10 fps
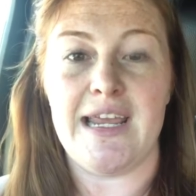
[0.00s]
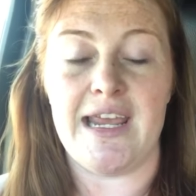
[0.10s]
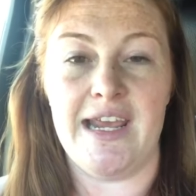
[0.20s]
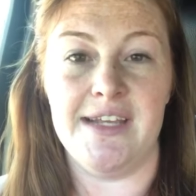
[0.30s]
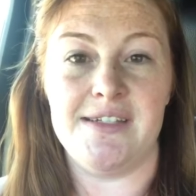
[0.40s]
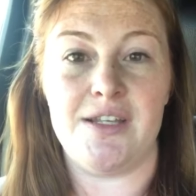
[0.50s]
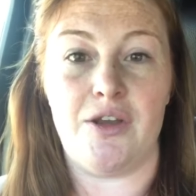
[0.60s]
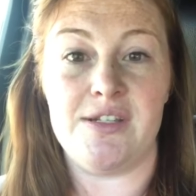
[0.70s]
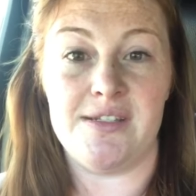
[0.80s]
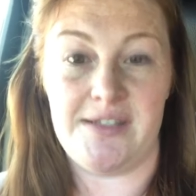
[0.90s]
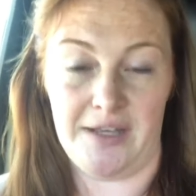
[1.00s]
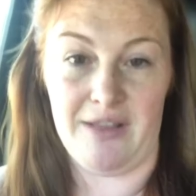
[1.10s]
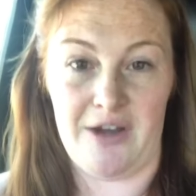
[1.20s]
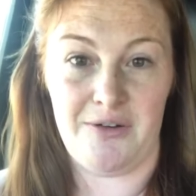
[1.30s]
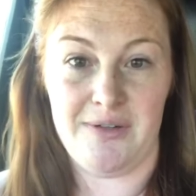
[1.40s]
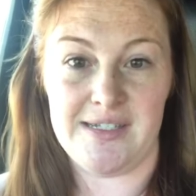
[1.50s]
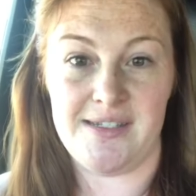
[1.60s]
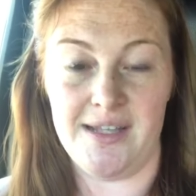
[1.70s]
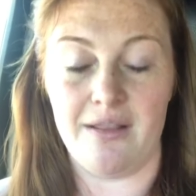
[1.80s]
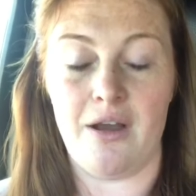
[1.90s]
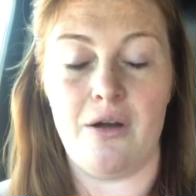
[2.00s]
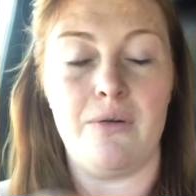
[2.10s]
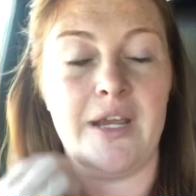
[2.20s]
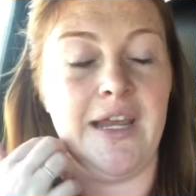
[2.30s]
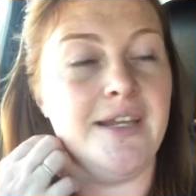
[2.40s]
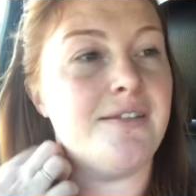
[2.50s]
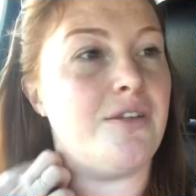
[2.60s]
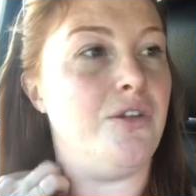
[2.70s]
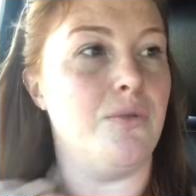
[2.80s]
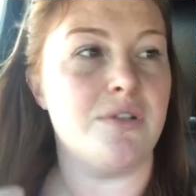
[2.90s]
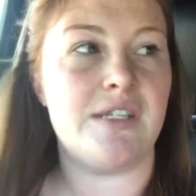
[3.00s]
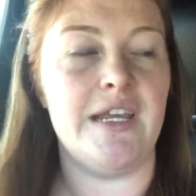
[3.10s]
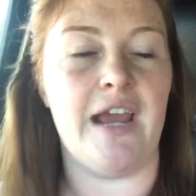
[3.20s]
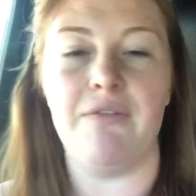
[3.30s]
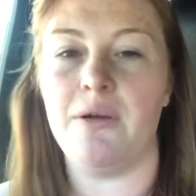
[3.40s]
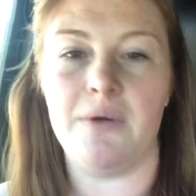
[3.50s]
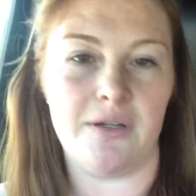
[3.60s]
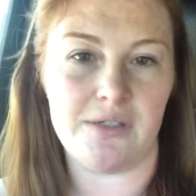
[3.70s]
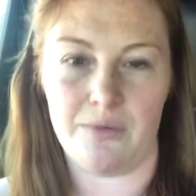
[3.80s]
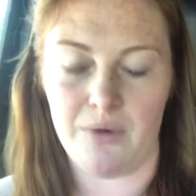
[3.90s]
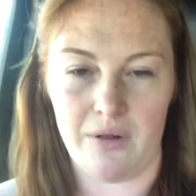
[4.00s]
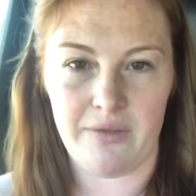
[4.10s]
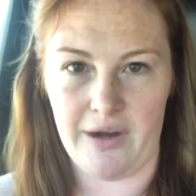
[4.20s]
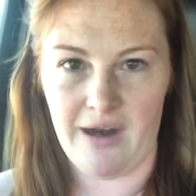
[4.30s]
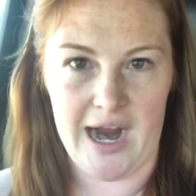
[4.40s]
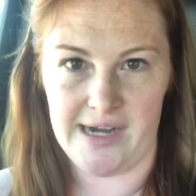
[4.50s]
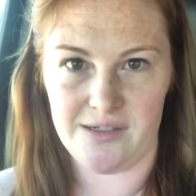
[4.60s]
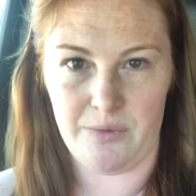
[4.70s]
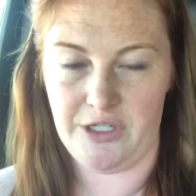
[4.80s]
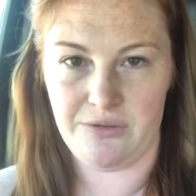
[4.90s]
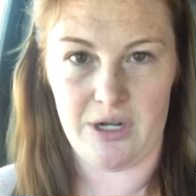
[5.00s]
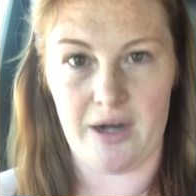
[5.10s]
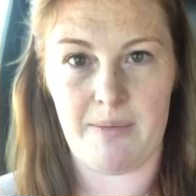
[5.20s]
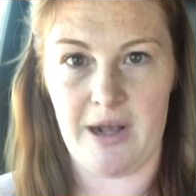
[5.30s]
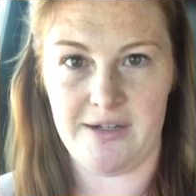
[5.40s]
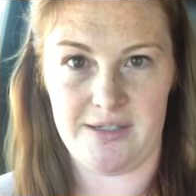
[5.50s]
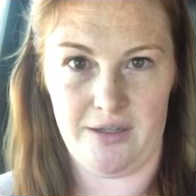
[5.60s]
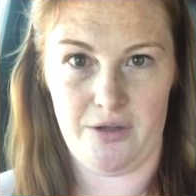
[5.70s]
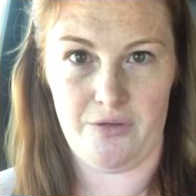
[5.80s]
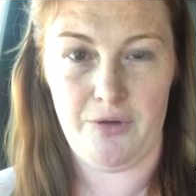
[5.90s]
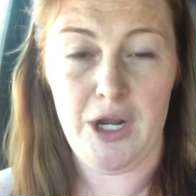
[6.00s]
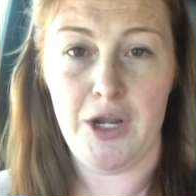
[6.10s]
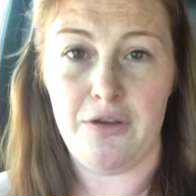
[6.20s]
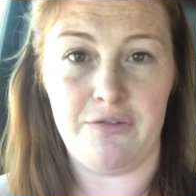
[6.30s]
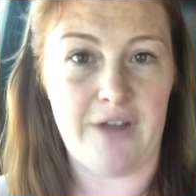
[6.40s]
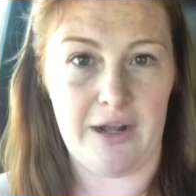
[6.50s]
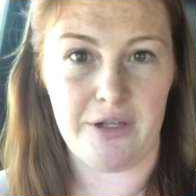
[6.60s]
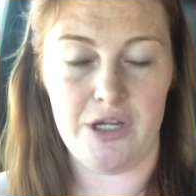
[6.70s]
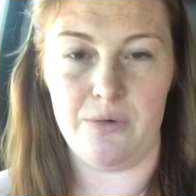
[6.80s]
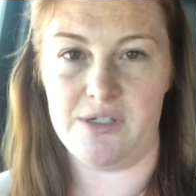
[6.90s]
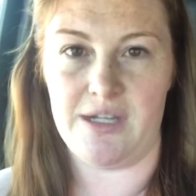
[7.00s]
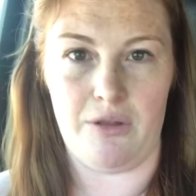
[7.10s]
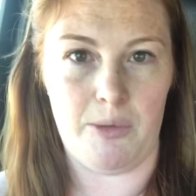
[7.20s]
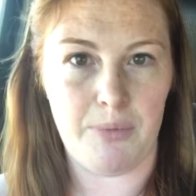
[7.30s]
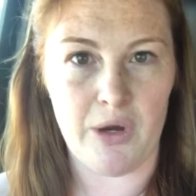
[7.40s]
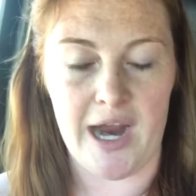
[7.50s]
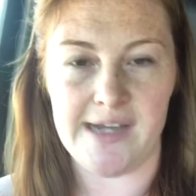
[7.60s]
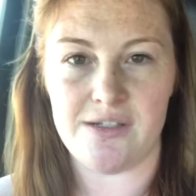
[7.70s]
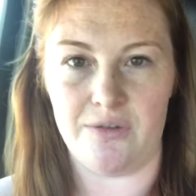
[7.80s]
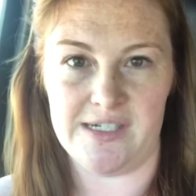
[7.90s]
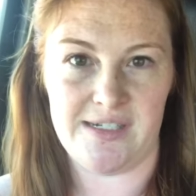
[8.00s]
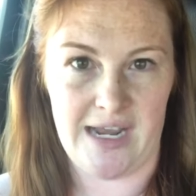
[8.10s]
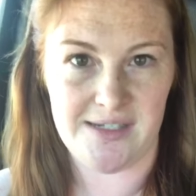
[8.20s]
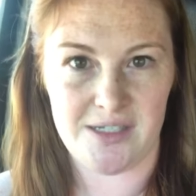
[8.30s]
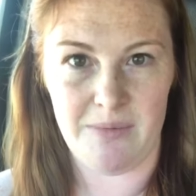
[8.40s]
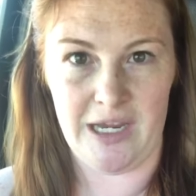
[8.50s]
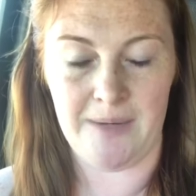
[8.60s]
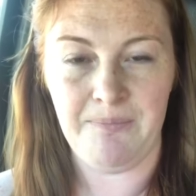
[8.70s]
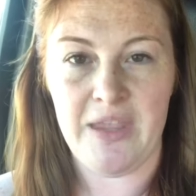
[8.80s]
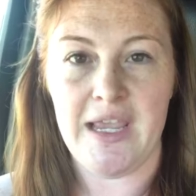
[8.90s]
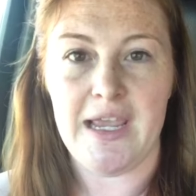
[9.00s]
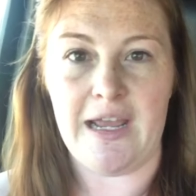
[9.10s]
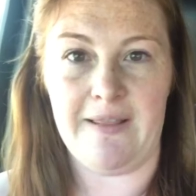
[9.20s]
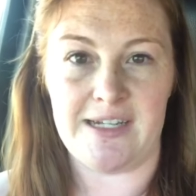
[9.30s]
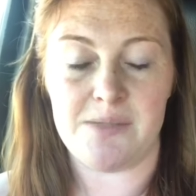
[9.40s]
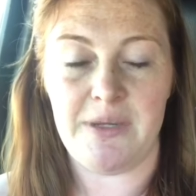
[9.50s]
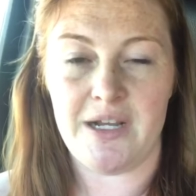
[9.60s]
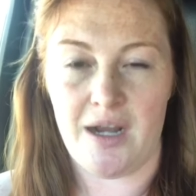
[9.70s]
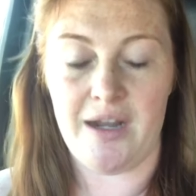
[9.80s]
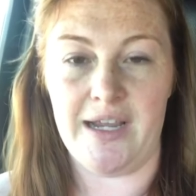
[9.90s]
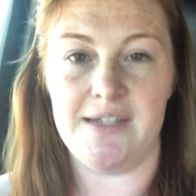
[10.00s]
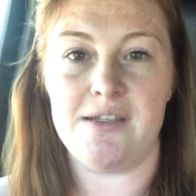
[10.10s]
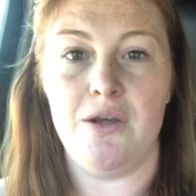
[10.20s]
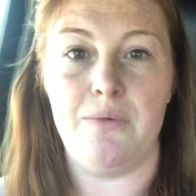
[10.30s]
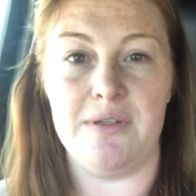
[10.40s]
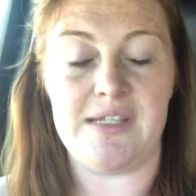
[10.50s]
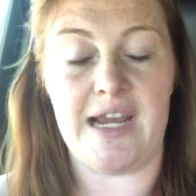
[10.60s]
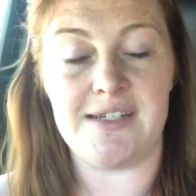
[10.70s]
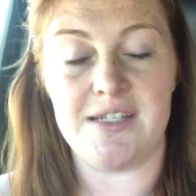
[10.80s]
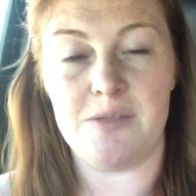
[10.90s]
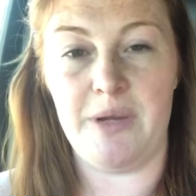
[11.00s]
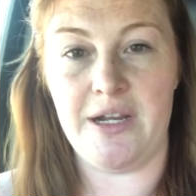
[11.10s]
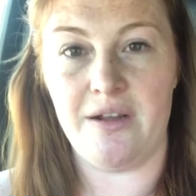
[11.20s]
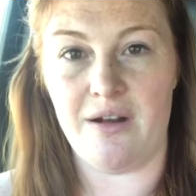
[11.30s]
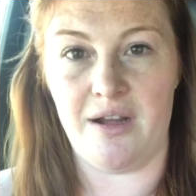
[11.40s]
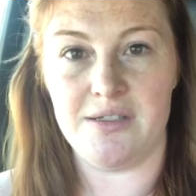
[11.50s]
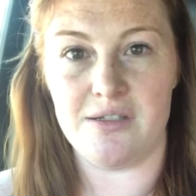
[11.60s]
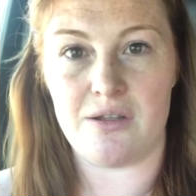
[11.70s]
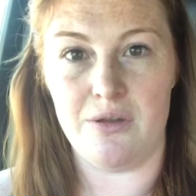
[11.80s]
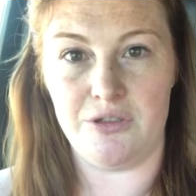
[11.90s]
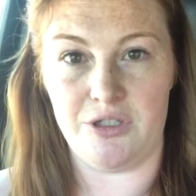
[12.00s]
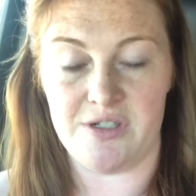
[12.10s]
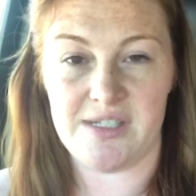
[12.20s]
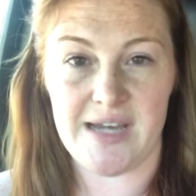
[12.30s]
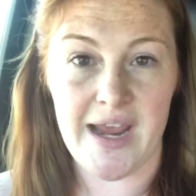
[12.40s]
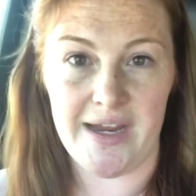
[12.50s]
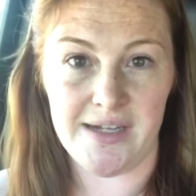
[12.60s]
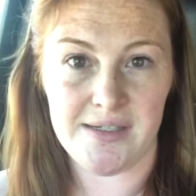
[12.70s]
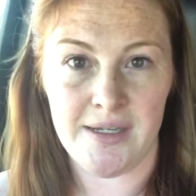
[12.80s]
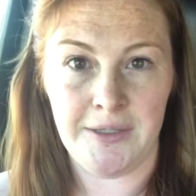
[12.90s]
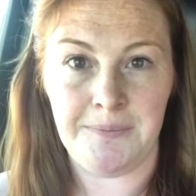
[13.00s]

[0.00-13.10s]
is Zillow. Zillow is, you will see every realtor roll their eyes when you talk about a Zillow value or Zillow price or a Zestimate, and that's because with Texas being a non-disclosure state,